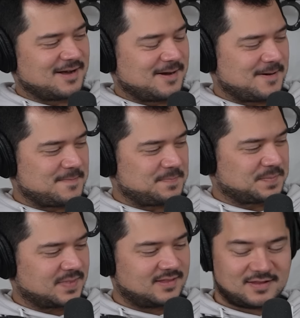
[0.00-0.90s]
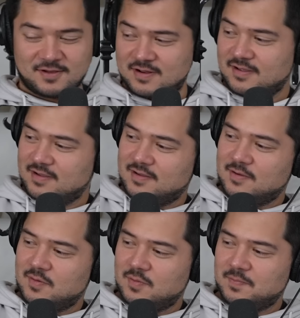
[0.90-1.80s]
Um, dude,
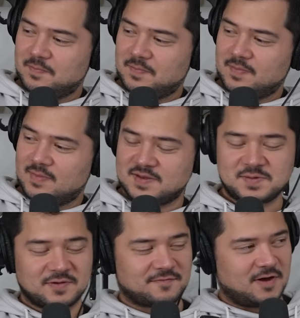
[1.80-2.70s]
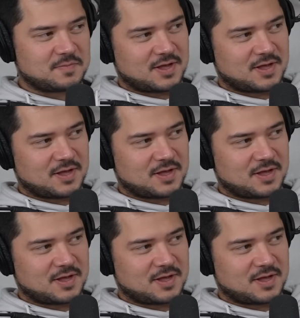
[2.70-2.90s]
this has been fun,